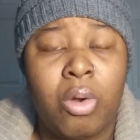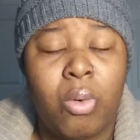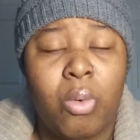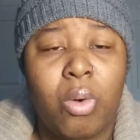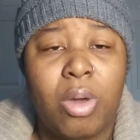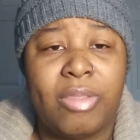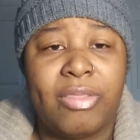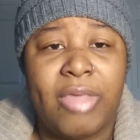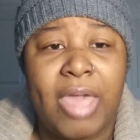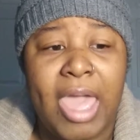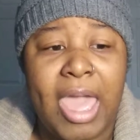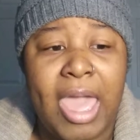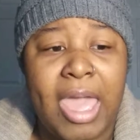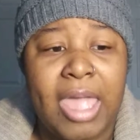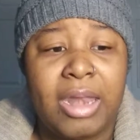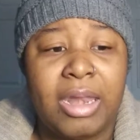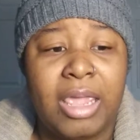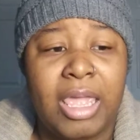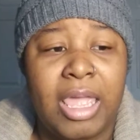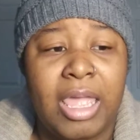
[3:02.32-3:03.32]
on
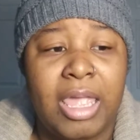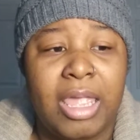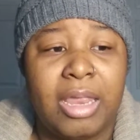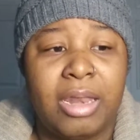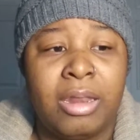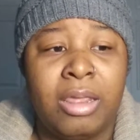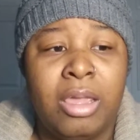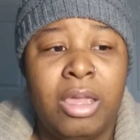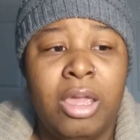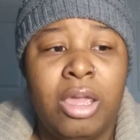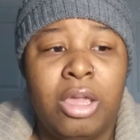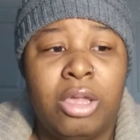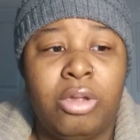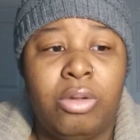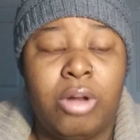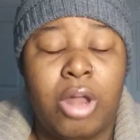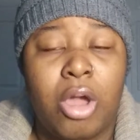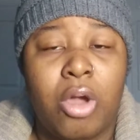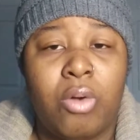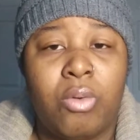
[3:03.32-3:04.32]
that, and
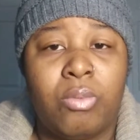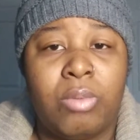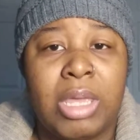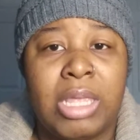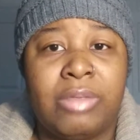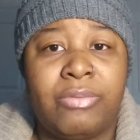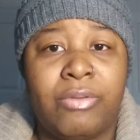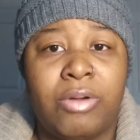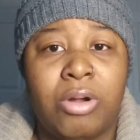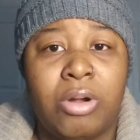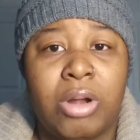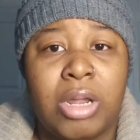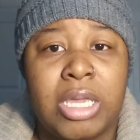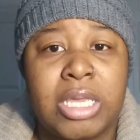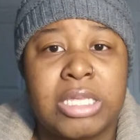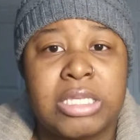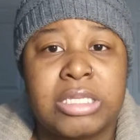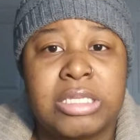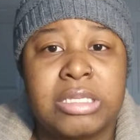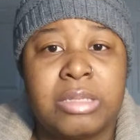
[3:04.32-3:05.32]
as far
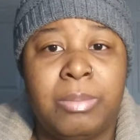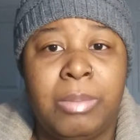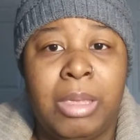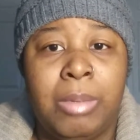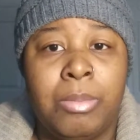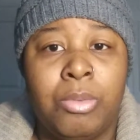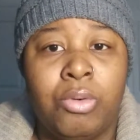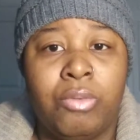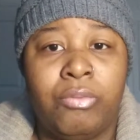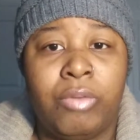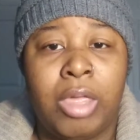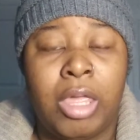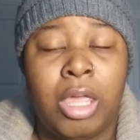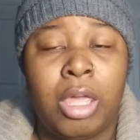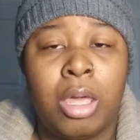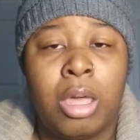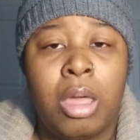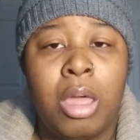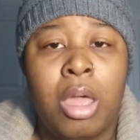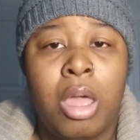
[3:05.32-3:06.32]
as me moving
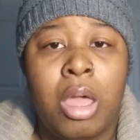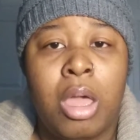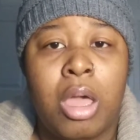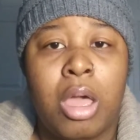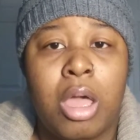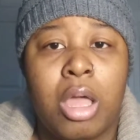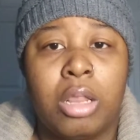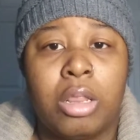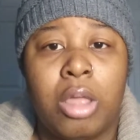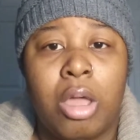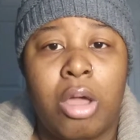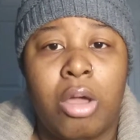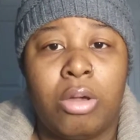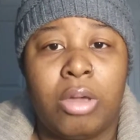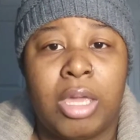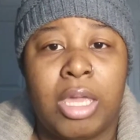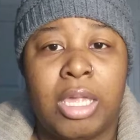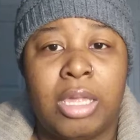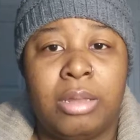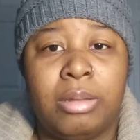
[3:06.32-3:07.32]

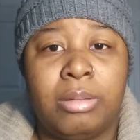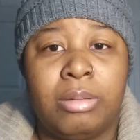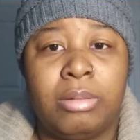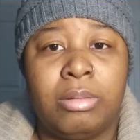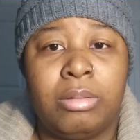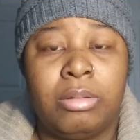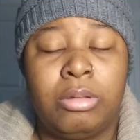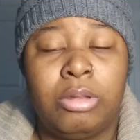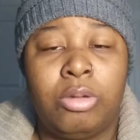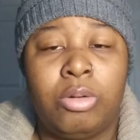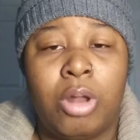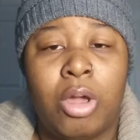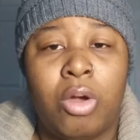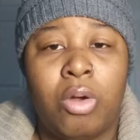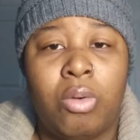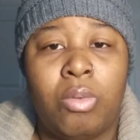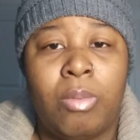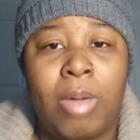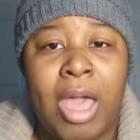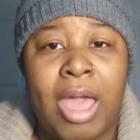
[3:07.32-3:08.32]
along in
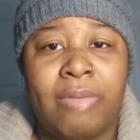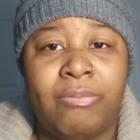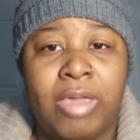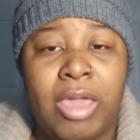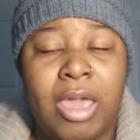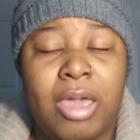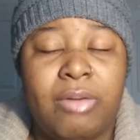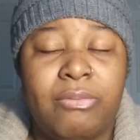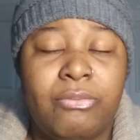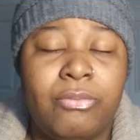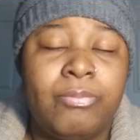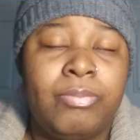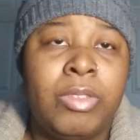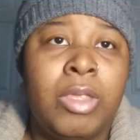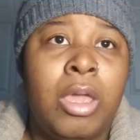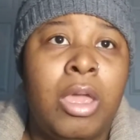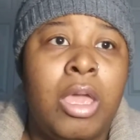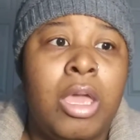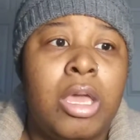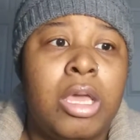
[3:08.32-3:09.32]
IVF.
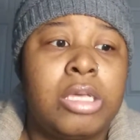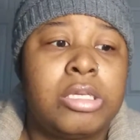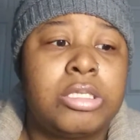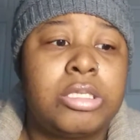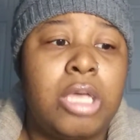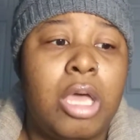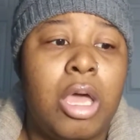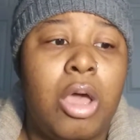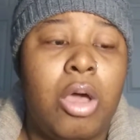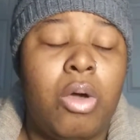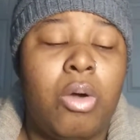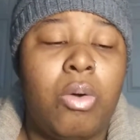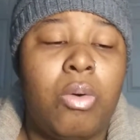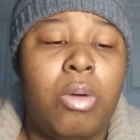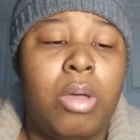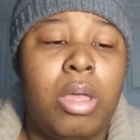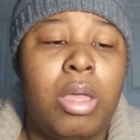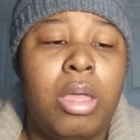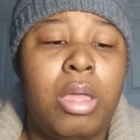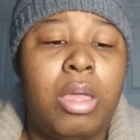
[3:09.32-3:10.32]

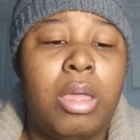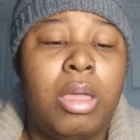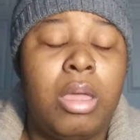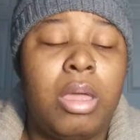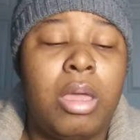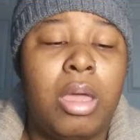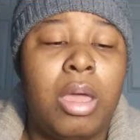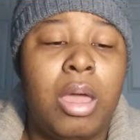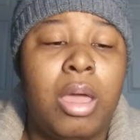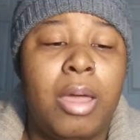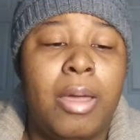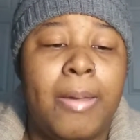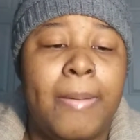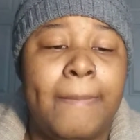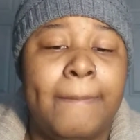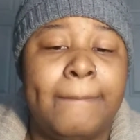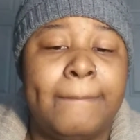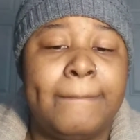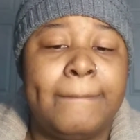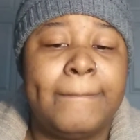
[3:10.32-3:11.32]
So
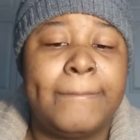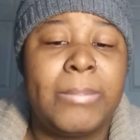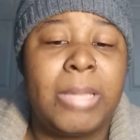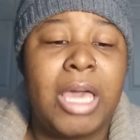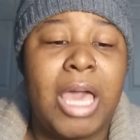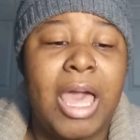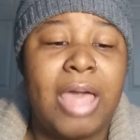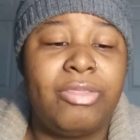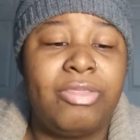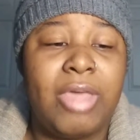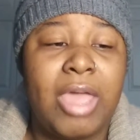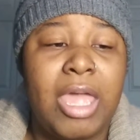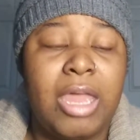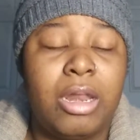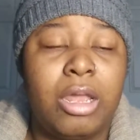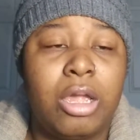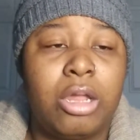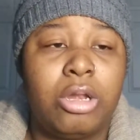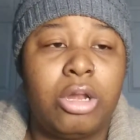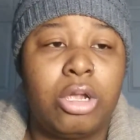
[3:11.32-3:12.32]
got
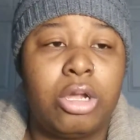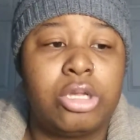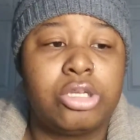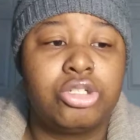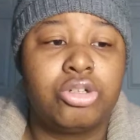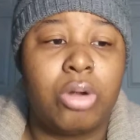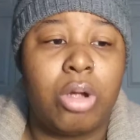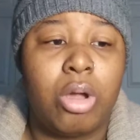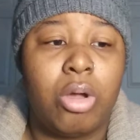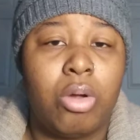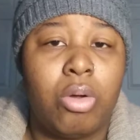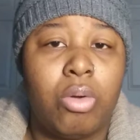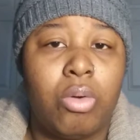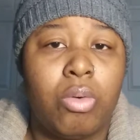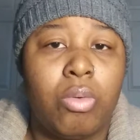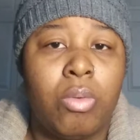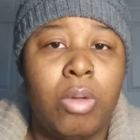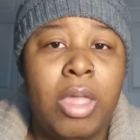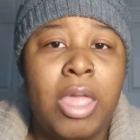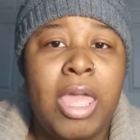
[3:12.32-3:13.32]
that under
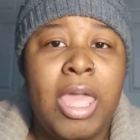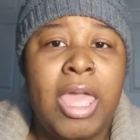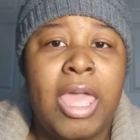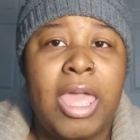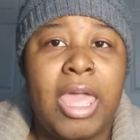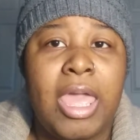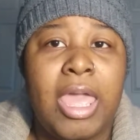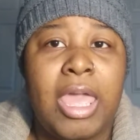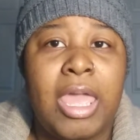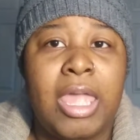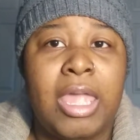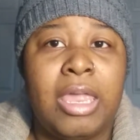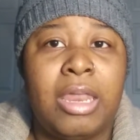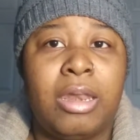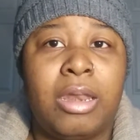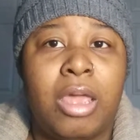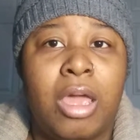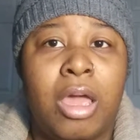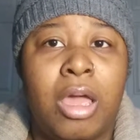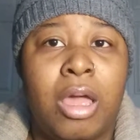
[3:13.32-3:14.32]
control, and